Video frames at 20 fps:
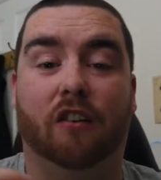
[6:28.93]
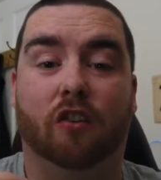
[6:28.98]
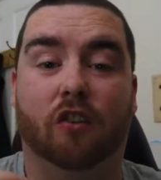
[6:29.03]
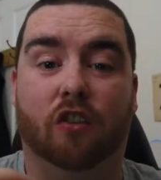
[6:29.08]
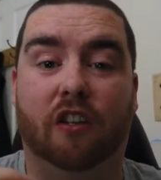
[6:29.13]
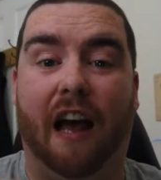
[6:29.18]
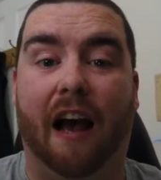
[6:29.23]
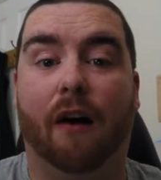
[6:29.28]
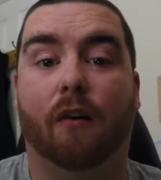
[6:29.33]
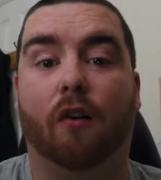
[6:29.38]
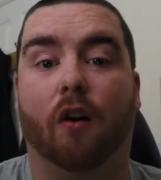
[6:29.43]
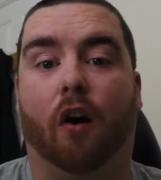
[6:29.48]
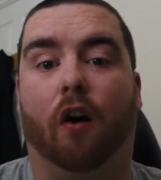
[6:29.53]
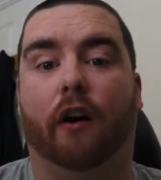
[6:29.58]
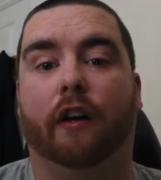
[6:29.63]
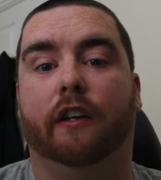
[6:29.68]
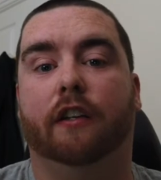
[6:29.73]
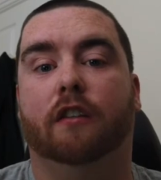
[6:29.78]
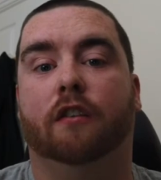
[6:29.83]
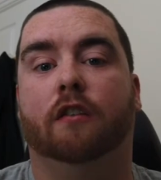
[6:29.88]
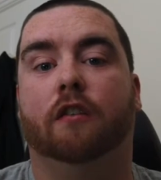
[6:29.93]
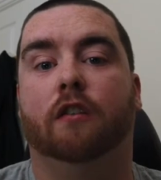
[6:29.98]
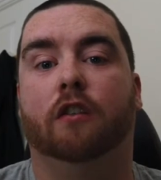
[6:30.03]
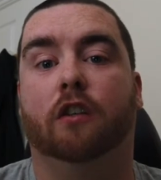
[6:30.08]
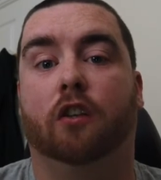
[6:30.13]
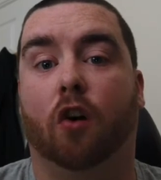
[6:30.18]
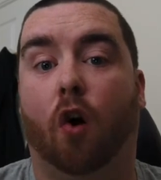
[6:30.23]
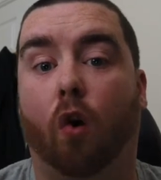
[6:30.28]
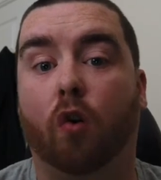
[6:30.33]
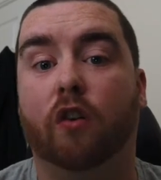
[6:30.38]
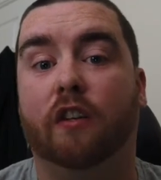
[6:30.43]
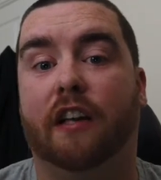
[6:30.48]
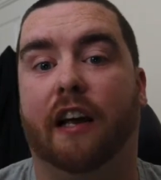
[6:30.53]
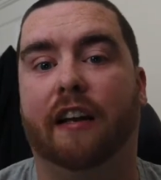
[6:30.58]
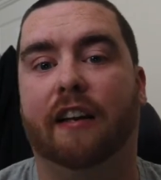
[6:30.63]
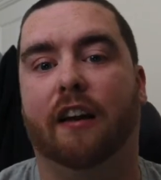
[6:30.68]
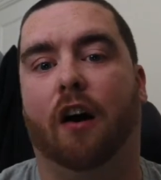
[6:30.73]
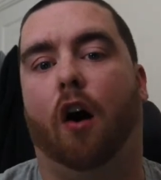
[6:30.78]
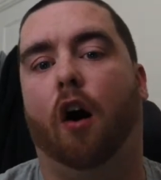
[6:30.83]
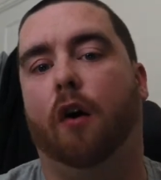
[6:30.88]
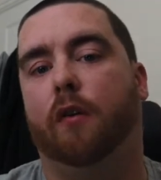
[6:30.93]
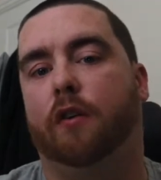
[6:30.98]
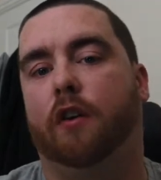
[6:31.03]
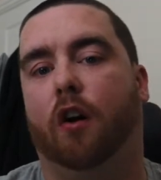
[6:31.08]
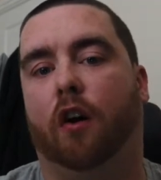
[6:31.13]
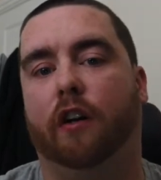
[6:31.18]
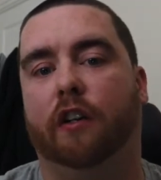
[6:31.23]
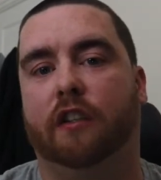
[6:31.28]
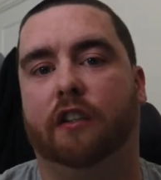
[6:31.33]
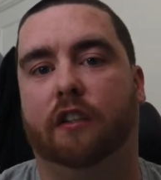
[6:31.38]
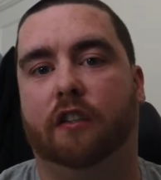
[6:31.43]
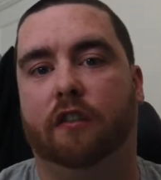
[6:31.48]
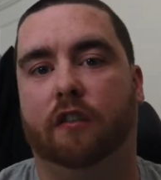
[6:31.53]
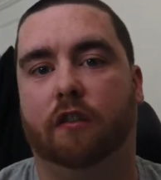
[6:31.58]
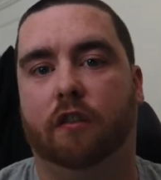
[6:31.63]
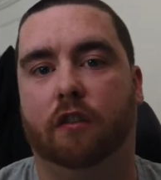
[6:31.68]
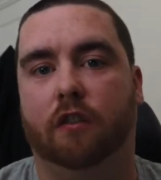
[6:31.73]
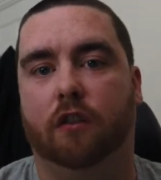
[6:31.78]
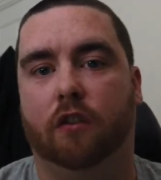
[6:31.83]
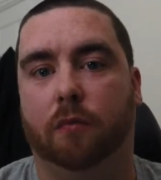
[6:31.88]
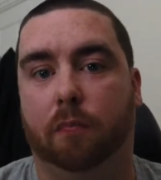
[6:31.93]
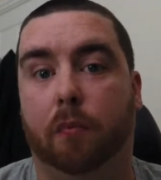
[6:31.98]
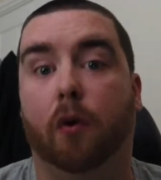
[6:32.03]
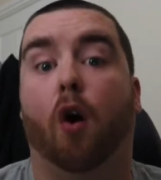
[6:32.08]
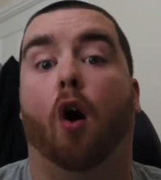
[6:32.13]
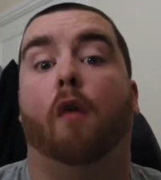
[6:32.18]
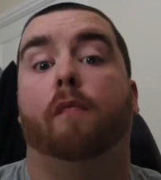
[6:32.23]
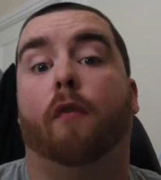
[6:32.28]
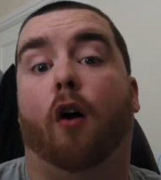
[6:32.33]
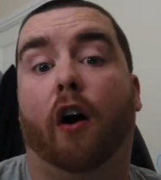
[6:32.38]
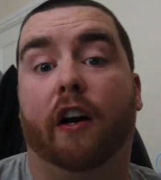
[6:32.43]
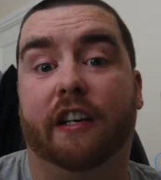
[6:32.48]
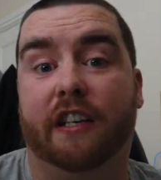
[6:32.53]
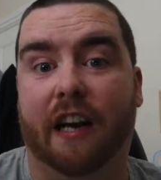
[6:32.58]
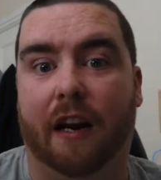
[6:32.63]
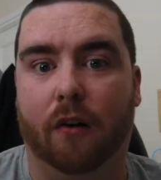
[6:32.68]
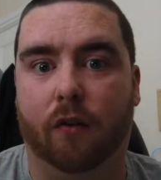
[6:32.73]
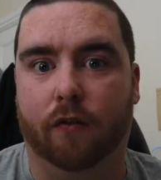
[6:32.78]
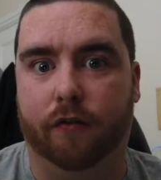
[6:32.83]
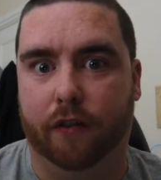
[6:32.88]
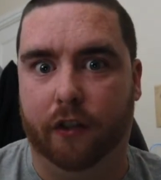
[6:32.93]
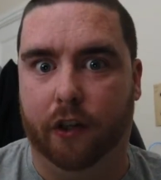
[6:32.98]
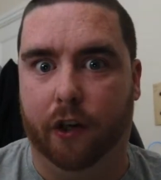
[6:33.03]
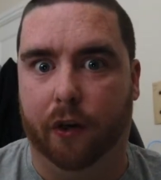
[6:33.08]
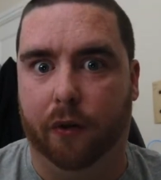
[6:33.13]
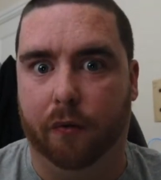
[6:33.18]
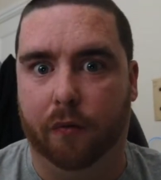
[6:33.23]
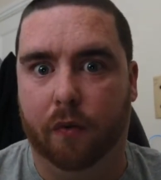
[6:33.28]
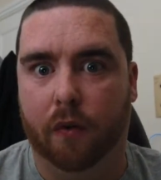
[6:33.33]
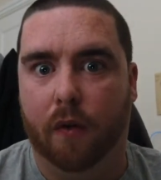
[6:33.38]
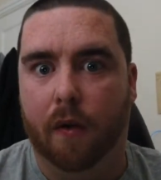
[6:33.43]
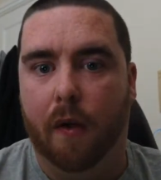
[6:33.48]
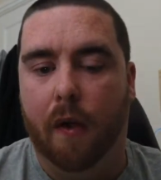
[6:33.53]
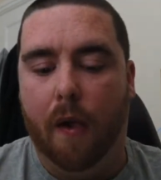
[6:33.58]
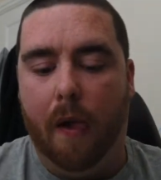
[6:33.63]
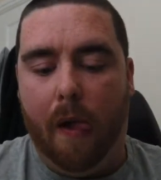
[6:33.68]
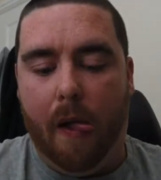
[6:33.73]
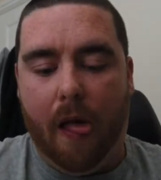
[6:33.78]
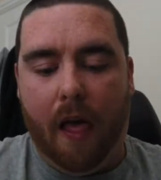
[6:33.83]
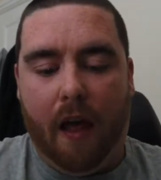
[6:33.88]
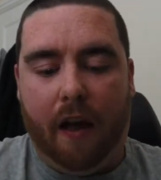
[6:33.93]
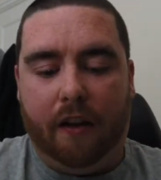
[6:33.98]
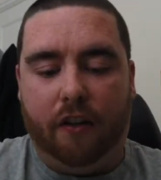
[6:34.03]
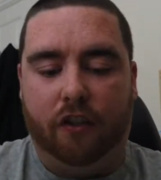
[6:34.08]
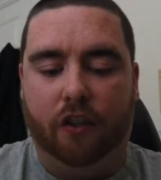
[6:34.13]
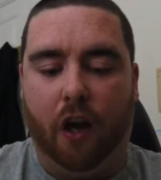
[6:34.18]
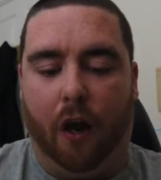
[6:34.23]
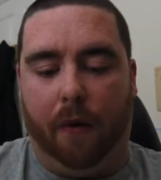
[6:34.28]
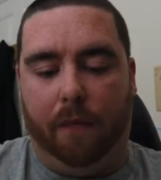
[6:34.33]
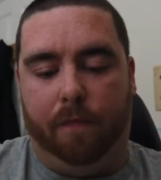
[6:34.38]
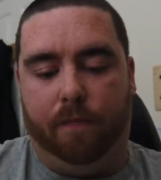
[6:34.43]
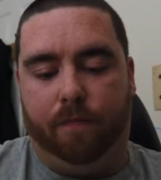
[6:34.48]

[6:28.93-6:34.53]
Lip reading: just outline the content that I would like to put on my channel for you. So,